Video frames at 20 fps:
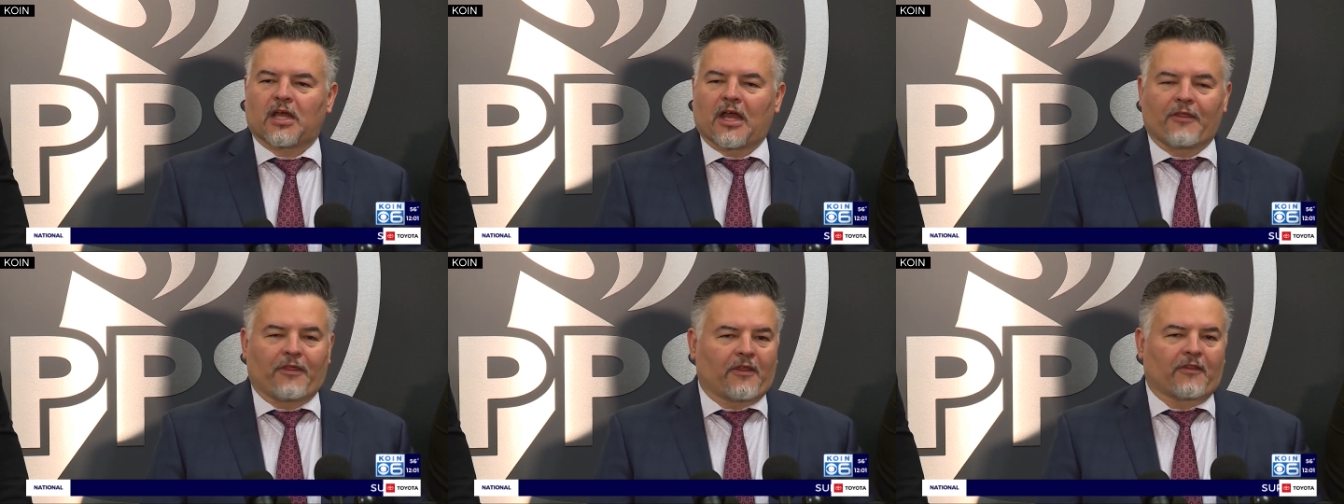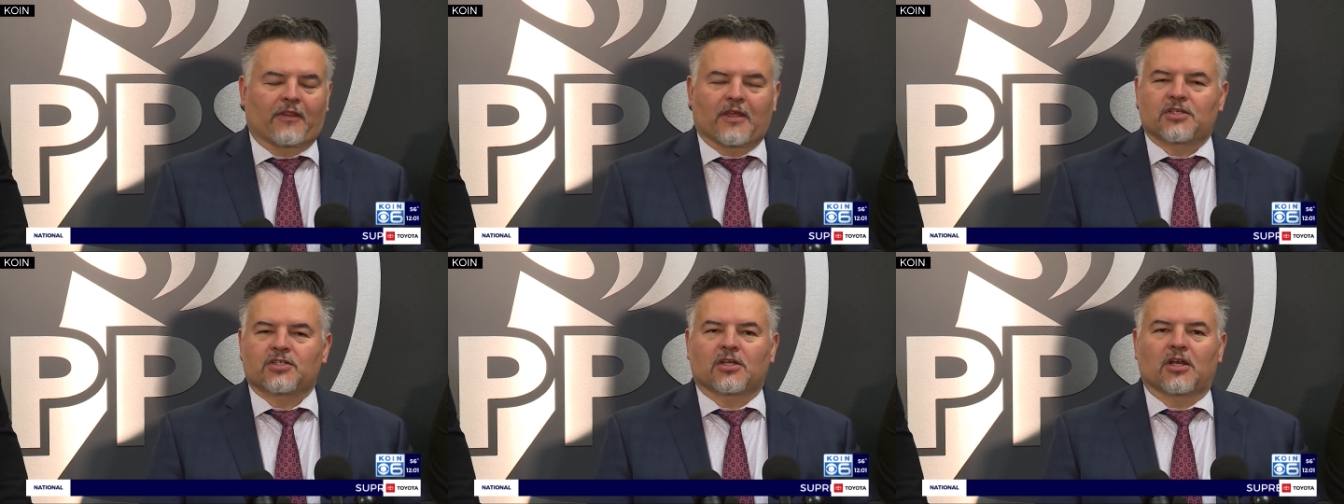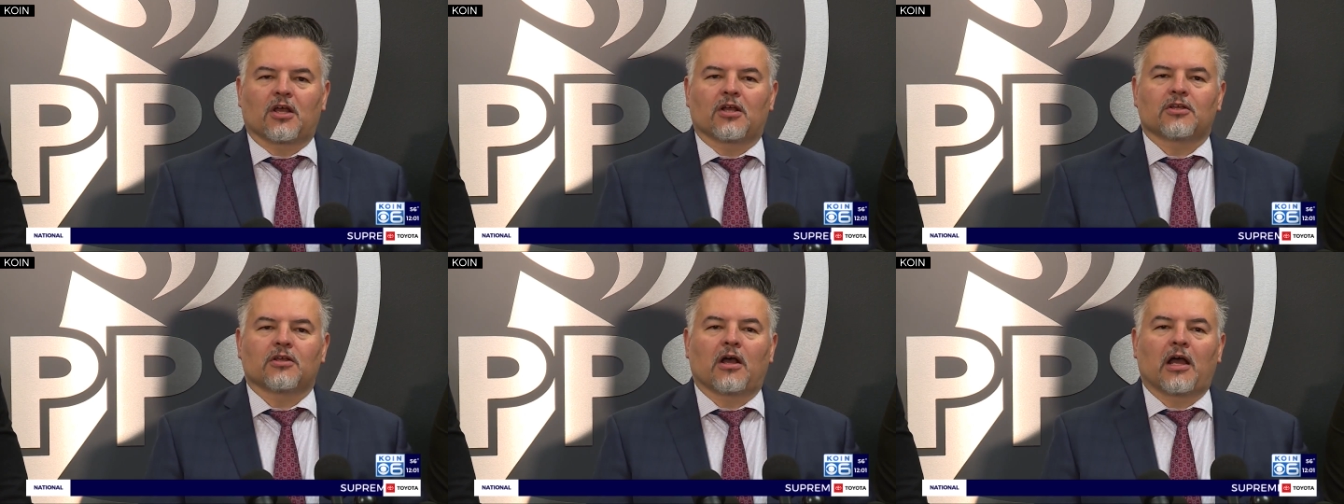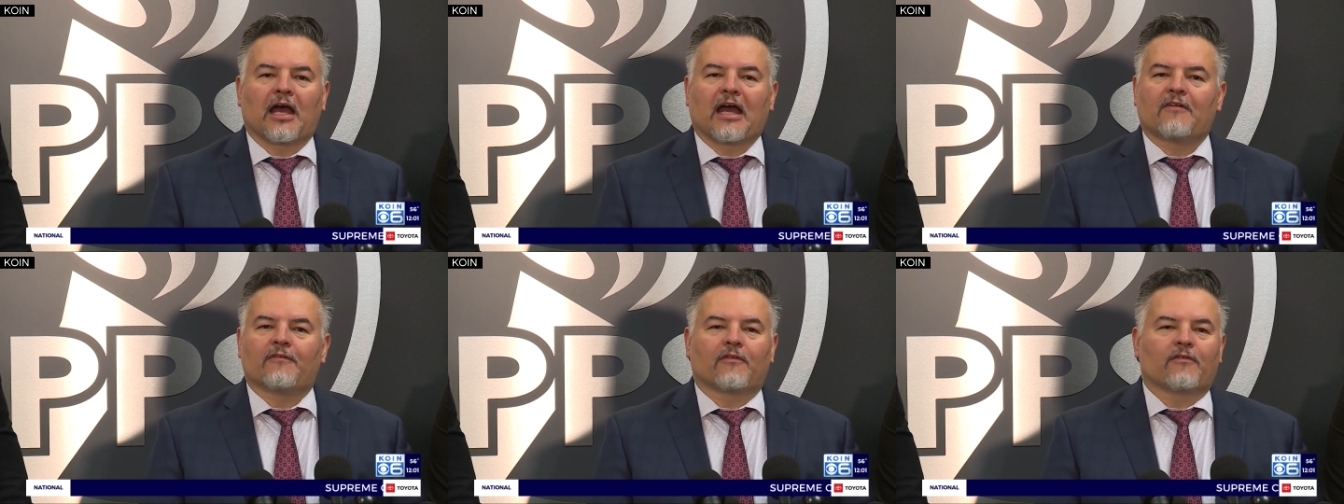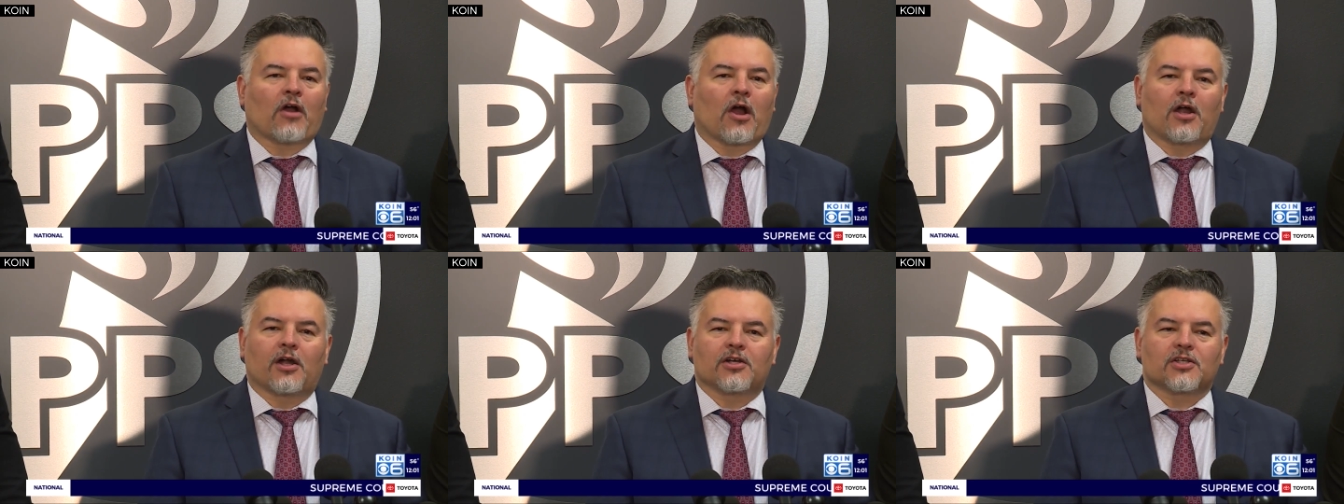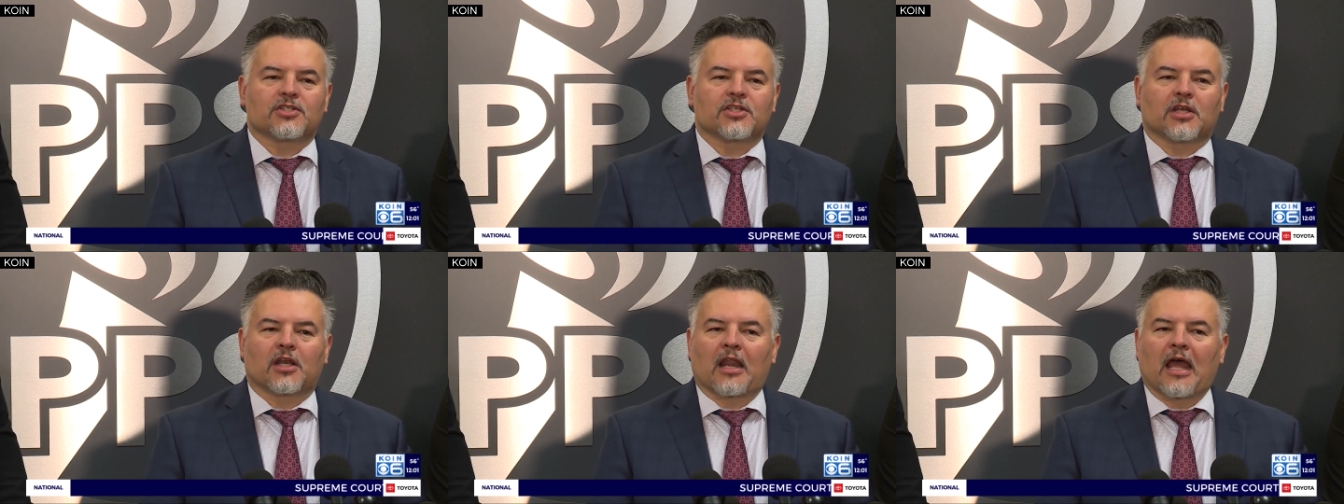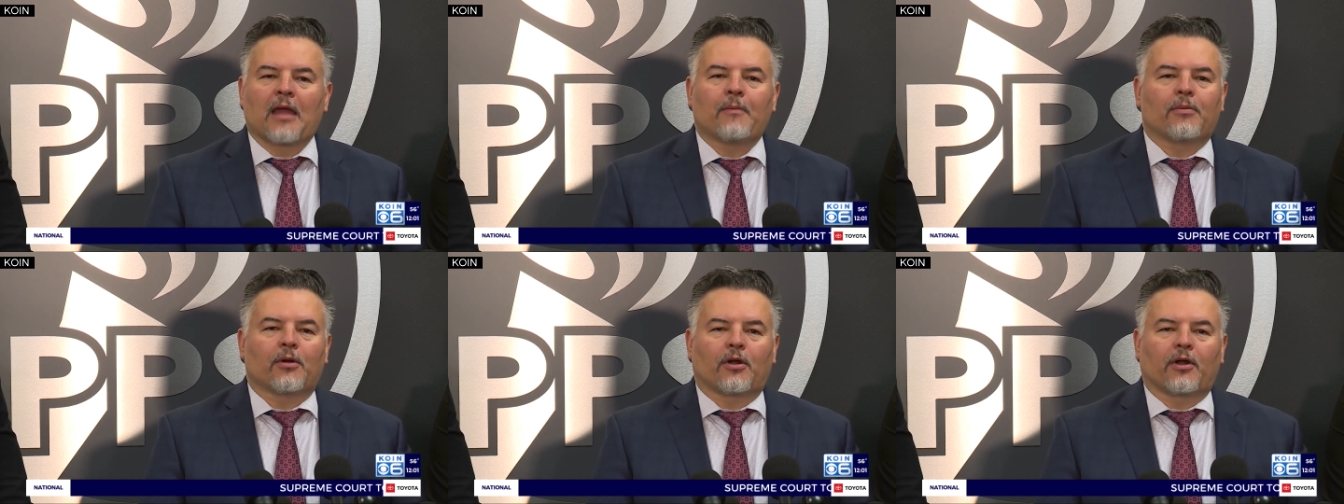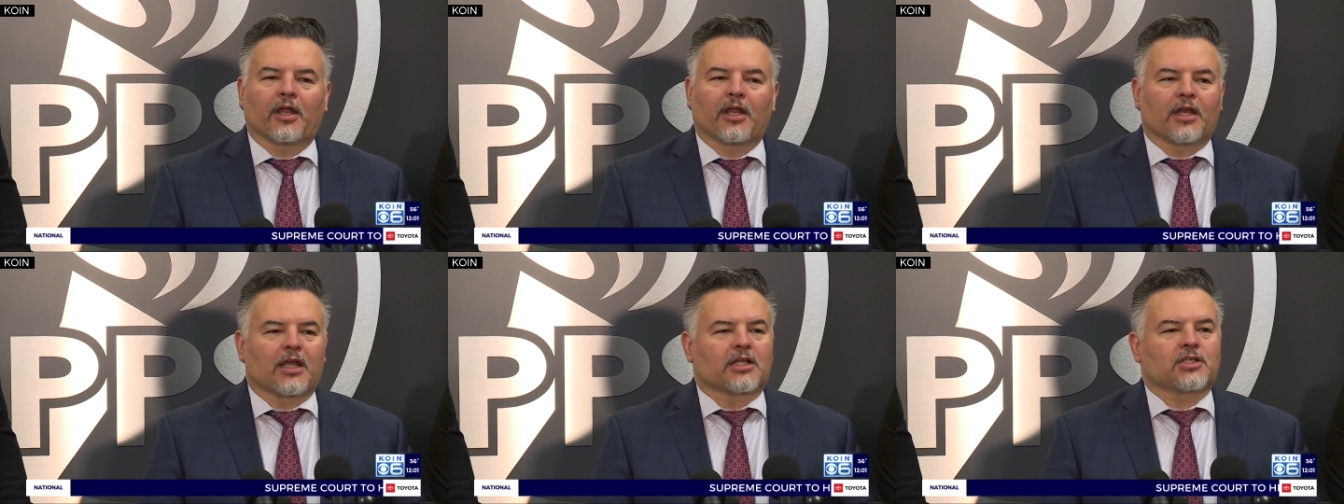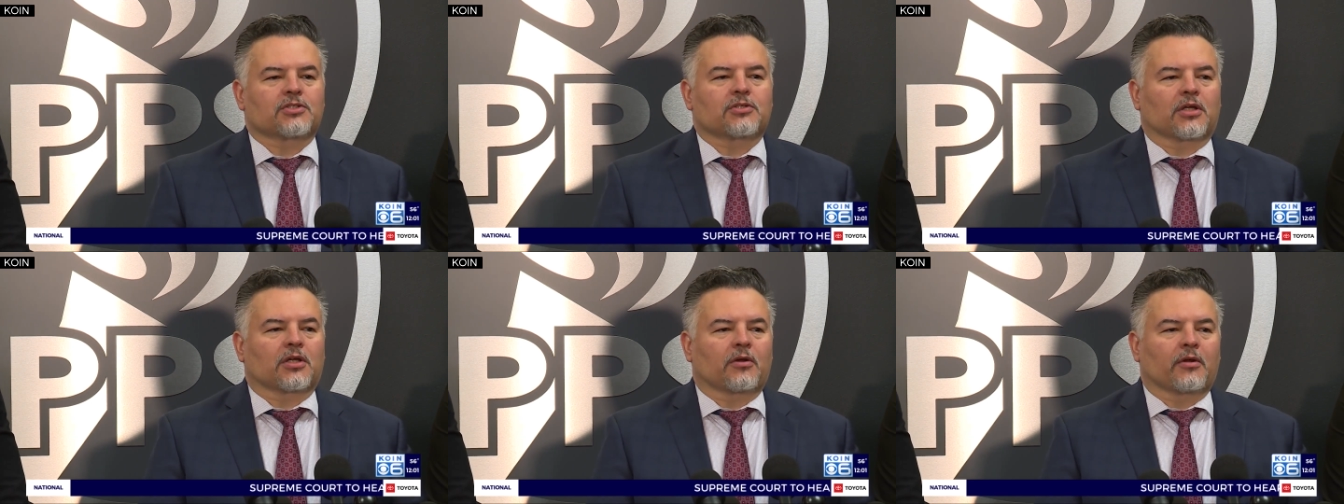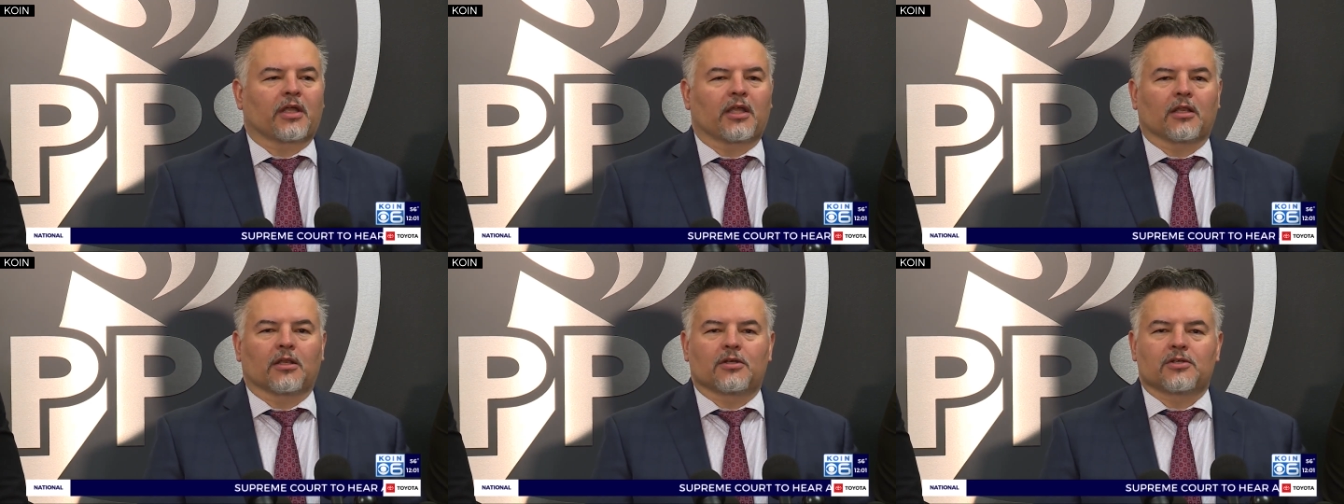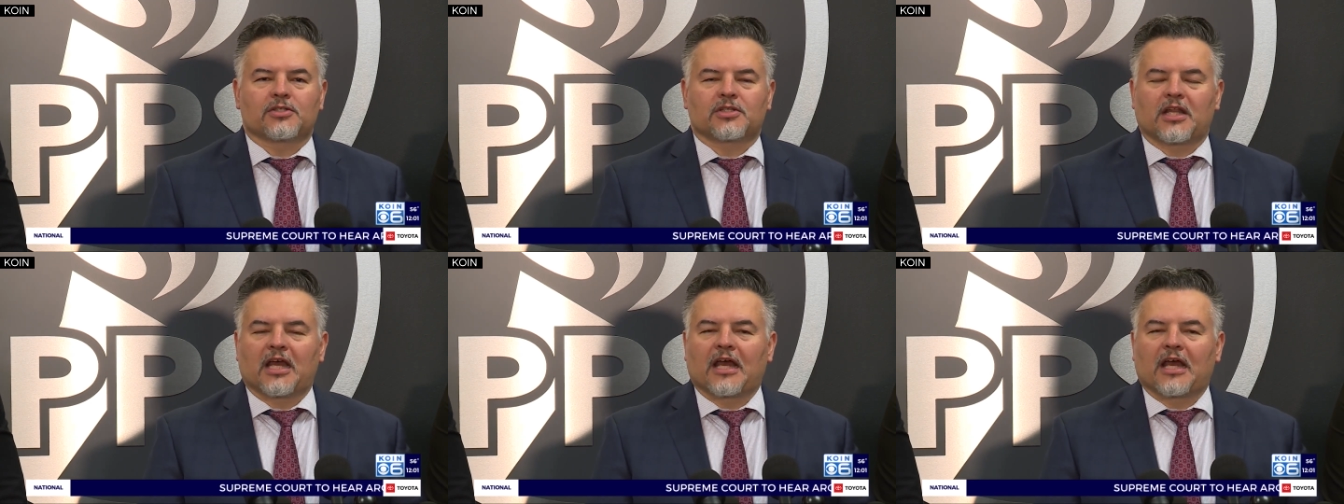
I think they should all have arts and library and extracurriculars and